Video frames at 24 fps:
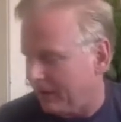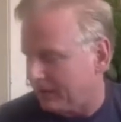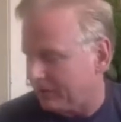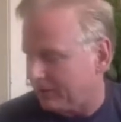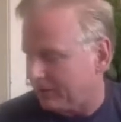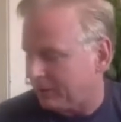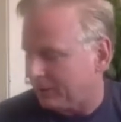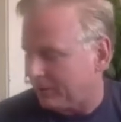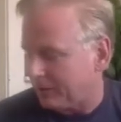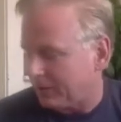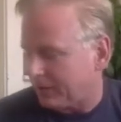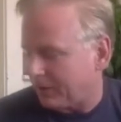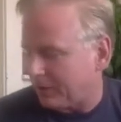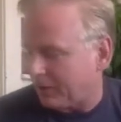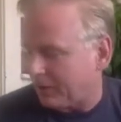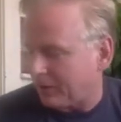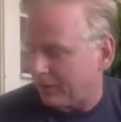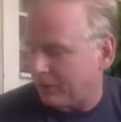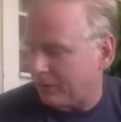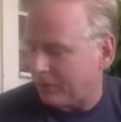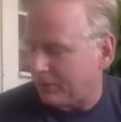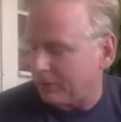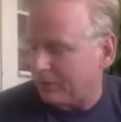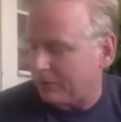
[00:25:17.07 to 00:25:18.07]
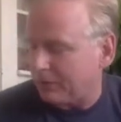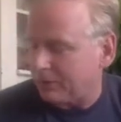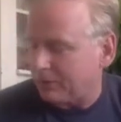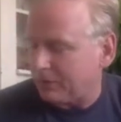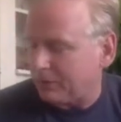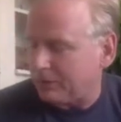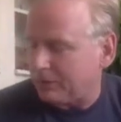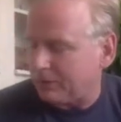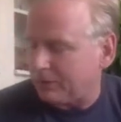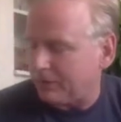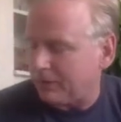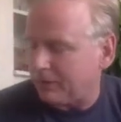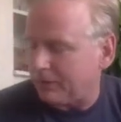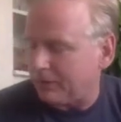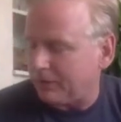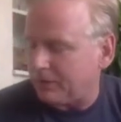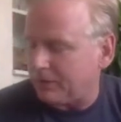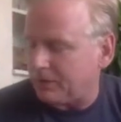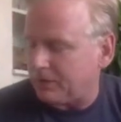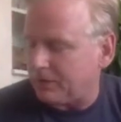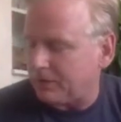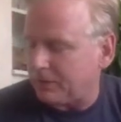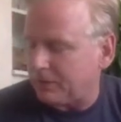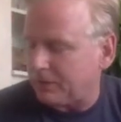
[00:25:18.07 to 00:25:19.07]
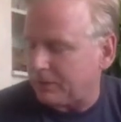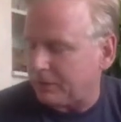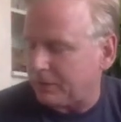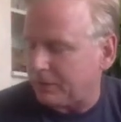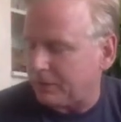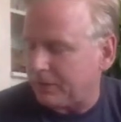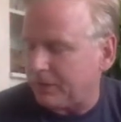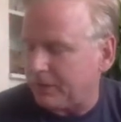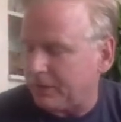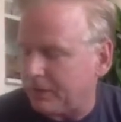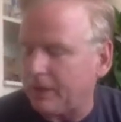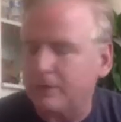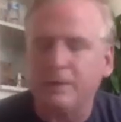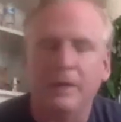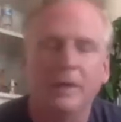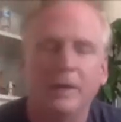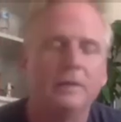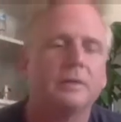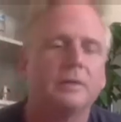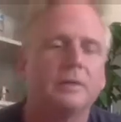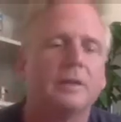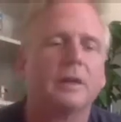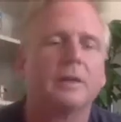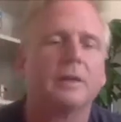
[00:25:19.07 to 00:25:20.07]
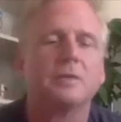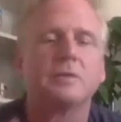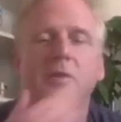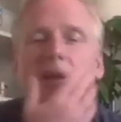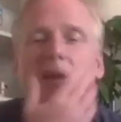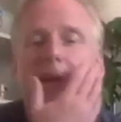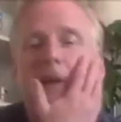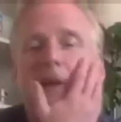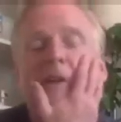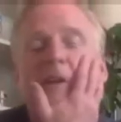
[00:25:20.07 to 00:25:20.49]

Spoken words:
So we're gonna go after those glutes every chance we get. 10 seconds, you guys.